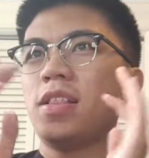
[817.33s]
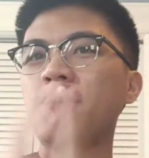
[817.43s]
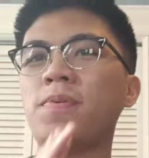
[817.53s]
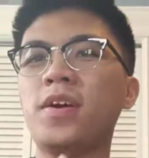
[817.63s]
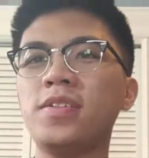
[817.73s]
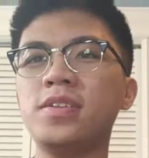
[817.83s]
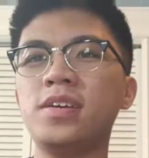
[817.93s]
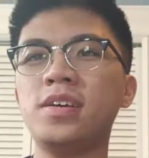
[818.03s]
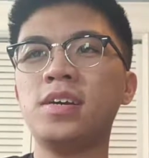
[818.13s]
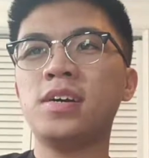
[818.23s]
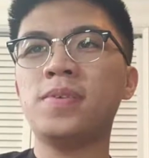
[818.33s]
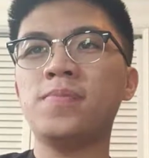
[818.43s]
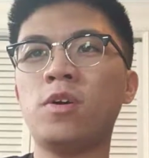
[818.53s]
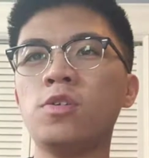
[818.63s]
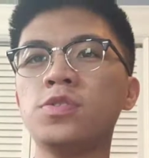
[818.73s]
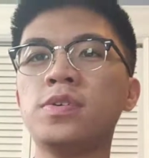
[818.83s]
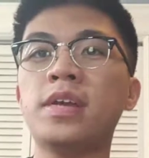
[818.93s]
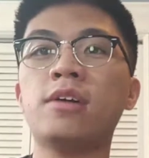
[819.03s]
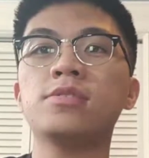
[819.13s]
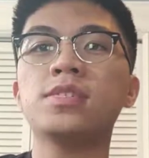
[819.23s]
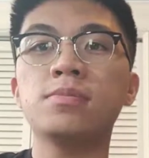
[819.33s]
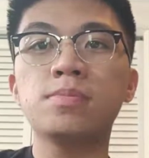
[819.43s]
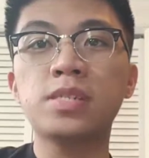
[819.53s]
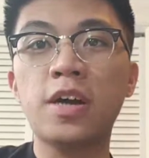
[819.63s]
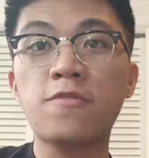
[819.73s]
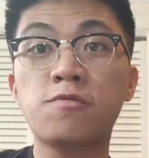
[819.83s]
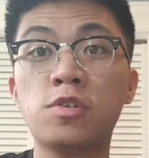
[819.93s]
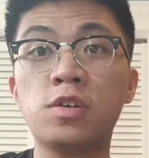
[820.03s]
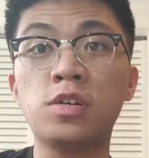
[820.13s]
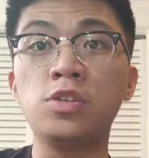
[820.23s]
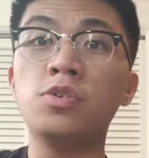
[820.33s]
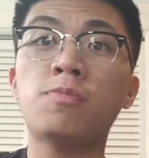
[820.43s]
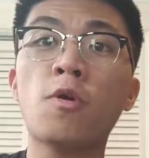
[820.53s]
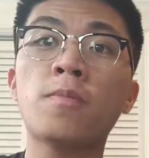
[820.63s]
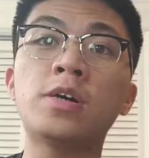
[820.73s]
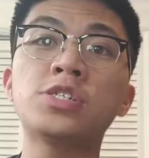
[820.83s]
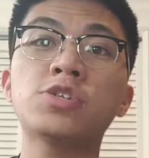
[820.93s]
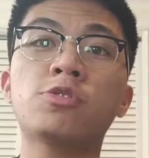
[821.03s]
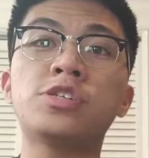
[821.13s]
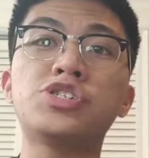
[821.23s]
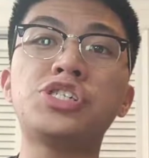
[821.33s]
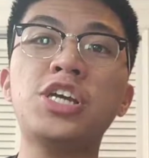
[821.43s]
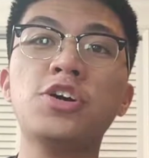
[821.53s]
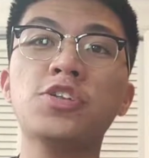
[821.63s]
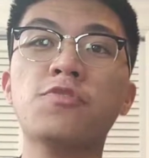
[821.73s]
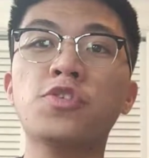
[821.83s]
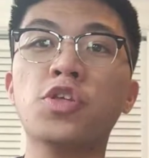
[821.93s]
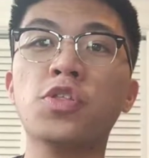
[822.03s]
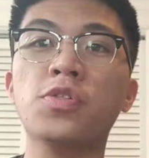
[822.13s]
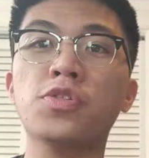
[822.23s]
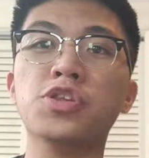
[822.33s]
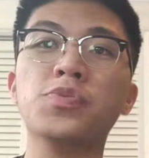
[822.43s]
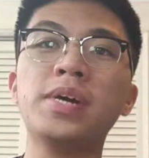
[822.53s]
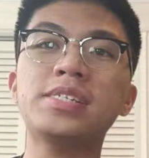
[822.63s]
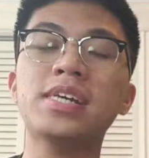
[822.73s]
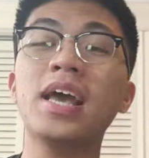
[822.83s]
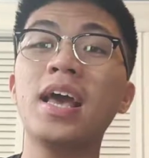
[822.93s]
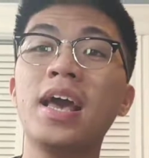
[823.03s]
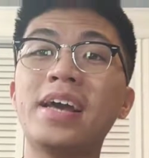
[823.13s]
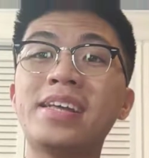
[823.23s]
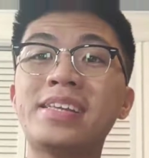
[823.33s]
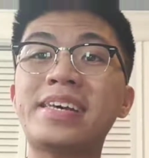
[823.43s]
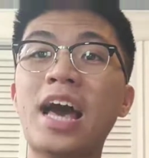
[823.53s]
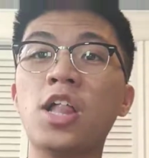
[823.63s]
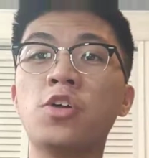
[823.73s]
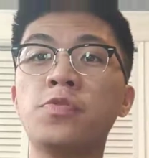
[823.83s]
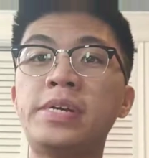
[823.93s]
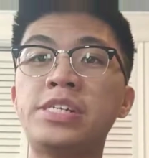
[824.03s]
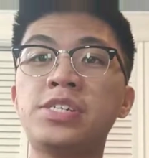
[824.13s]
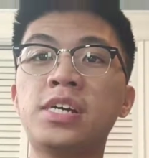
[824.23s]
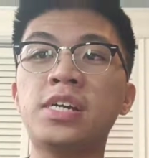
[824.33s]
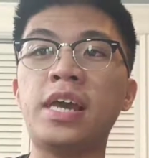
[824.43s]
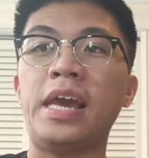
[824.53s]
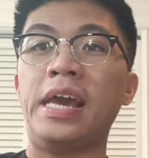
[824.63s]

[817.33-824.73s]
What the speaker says: they probably also announced some stuff for the new Pokemon Sword and Shield for the Switch in the Galar region.